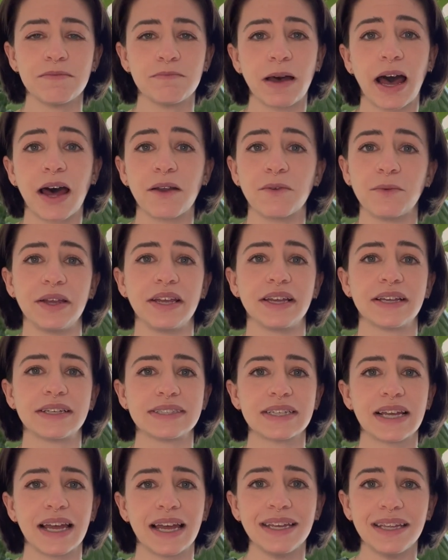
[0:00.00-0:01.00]
bad weeks,
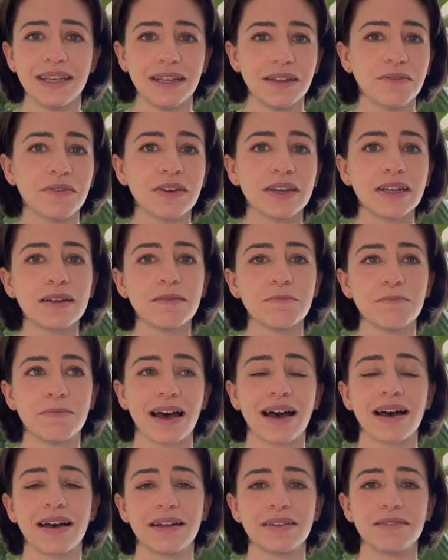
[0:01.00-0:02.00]
and even
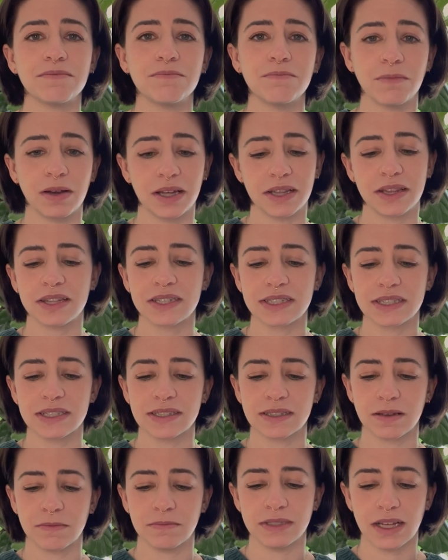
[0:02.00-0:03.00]
bad months
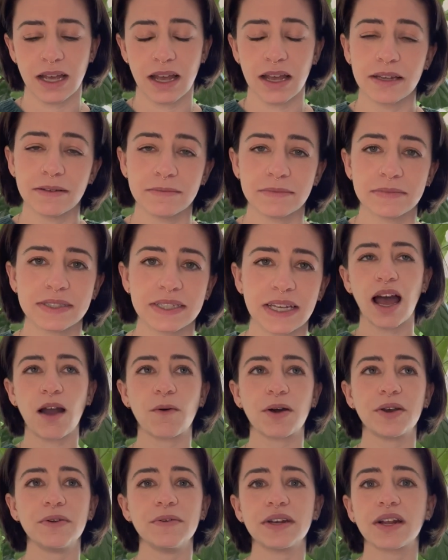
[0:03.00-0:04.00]
sometimes. I
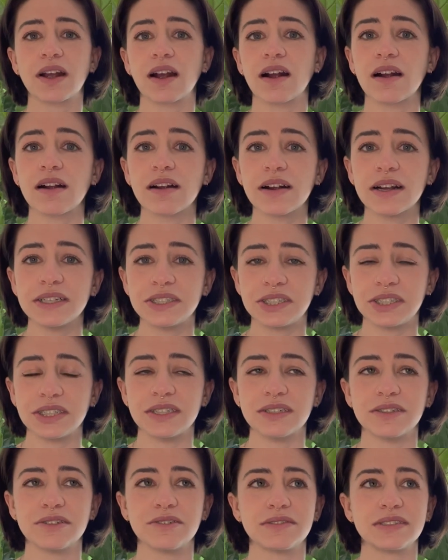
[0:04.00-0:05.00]
want to encourage
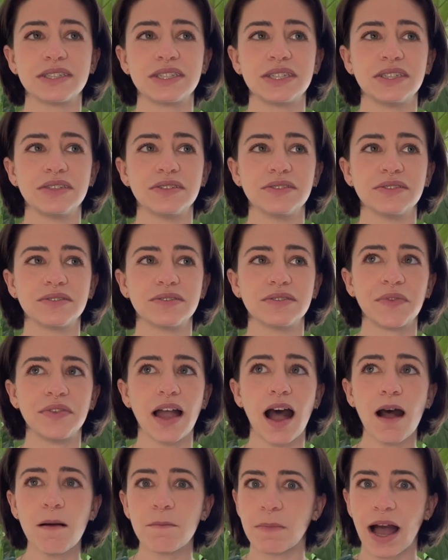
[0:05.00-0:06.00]
you to
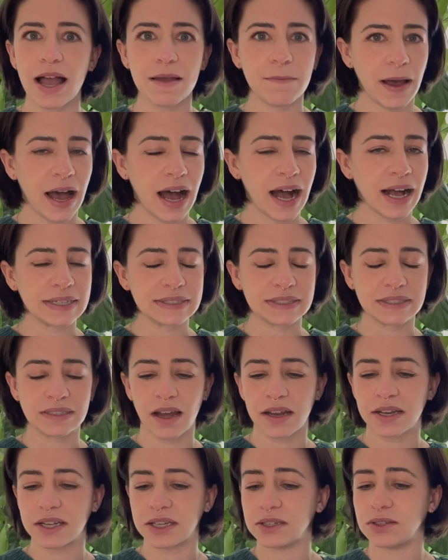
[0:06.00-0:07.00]
not bypass,
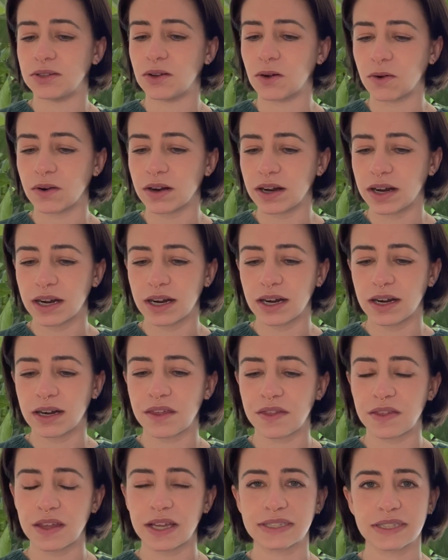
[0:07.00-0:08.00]
not ignore
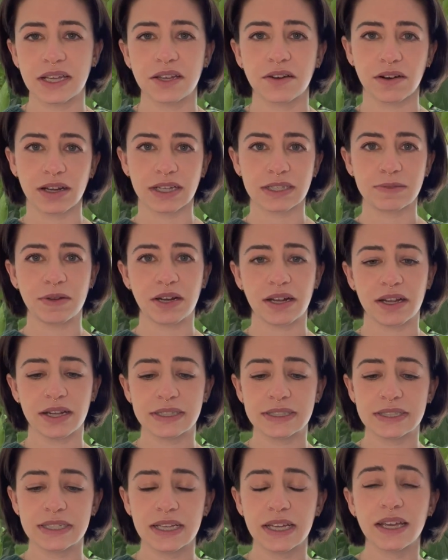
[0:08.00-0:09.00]
the things that you're
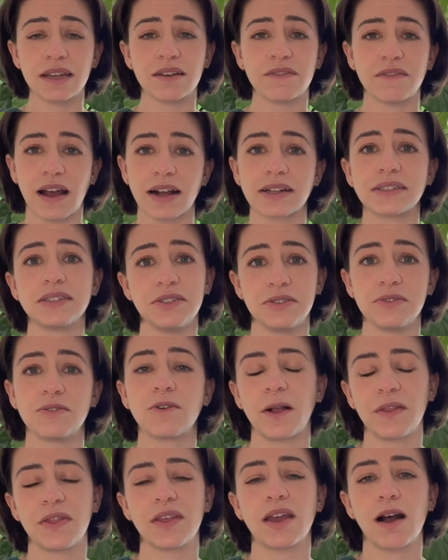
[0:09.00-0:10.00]
experiencing. In fact, to do
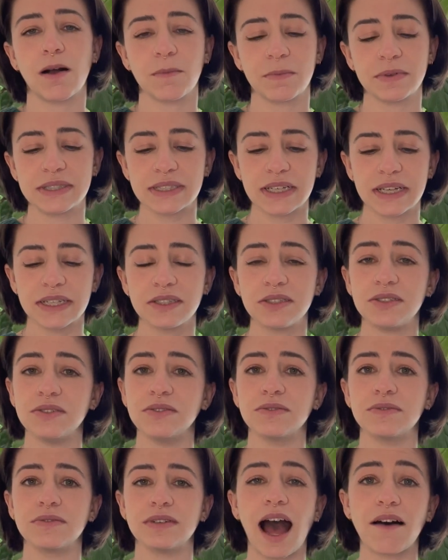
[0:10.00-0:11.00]
quite the opposite,
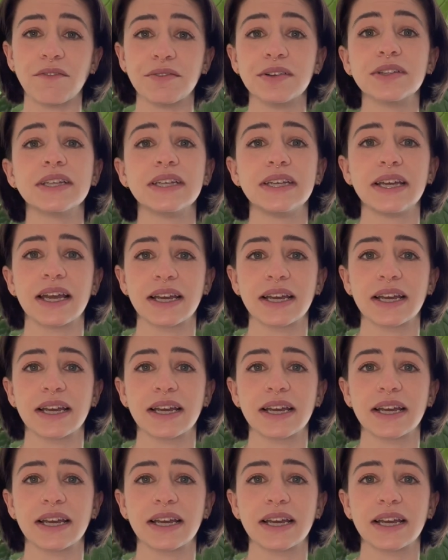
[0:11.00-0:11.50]
to heavily